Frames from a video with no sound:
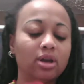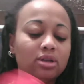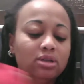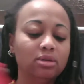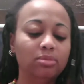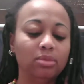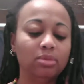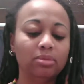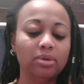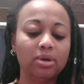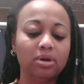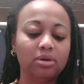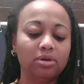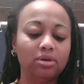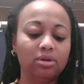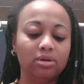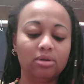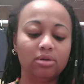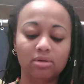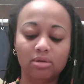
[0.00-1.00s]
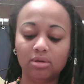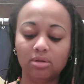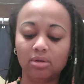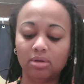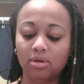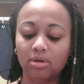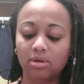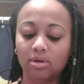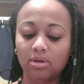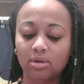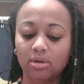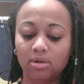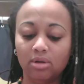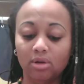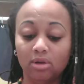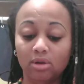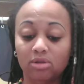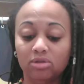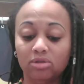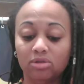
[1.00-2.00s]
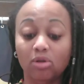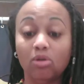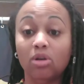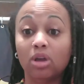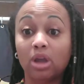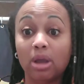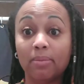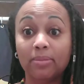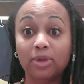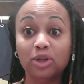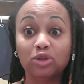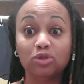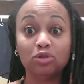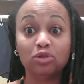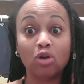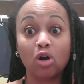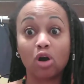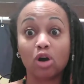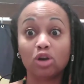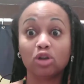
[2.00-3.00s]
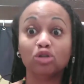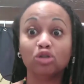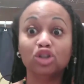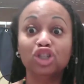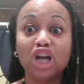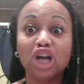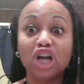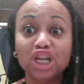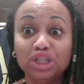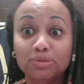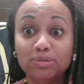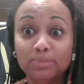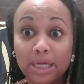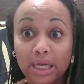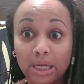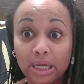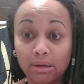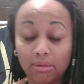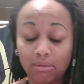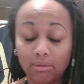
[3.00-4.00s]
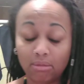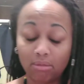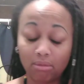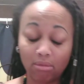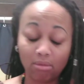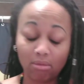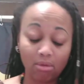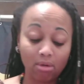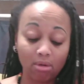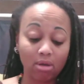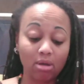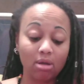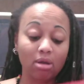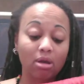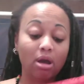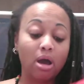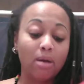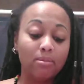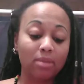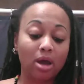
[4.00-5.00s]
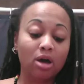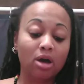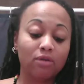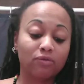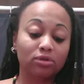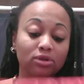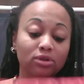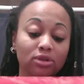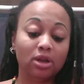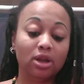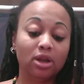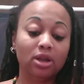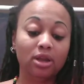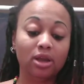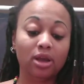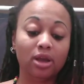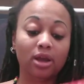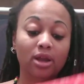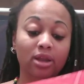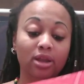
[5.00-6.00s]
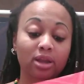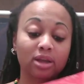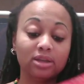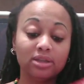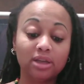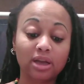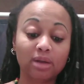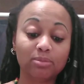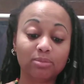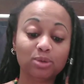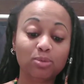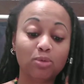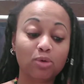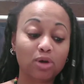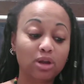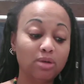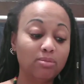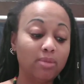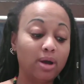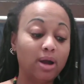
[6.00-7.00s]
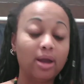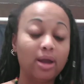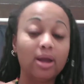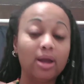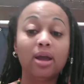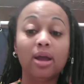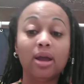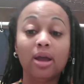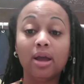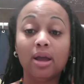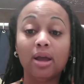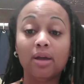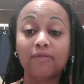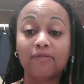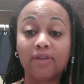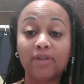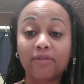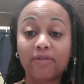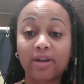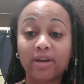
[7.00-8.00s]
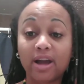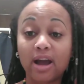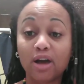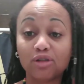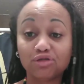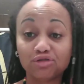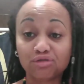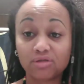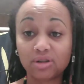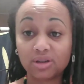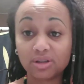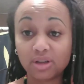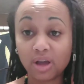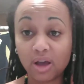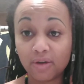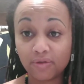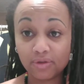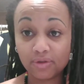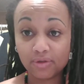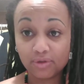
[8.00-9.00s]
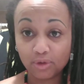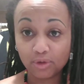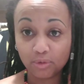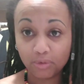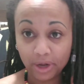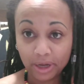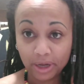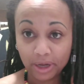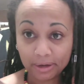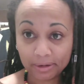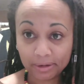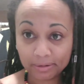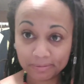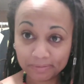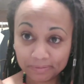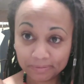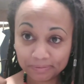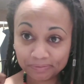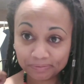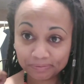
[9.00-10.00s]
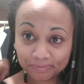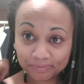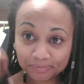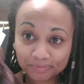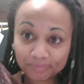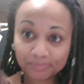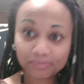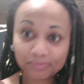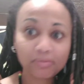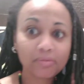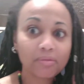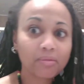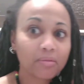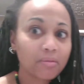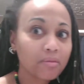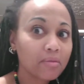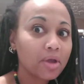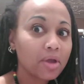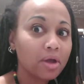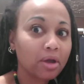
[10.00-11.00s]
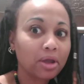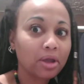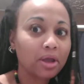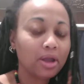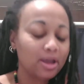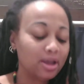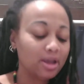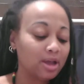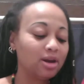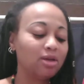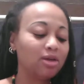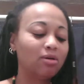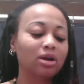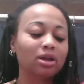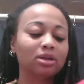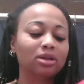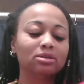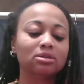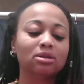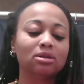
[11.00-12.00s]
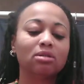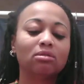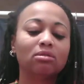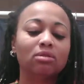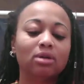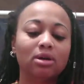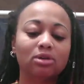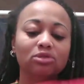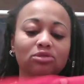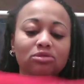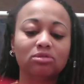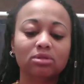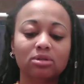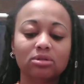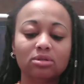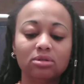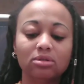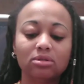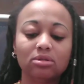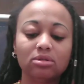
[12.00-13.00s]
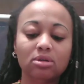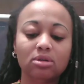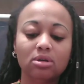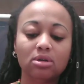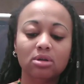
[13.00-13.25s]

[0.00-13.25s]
fitting better in here. Don't look at me too hard. Don't judge me. I'm not up for today yet. And yes, I am sporting my favorite house dress of the week. Again, yeah, no, I get stuck on house dresses.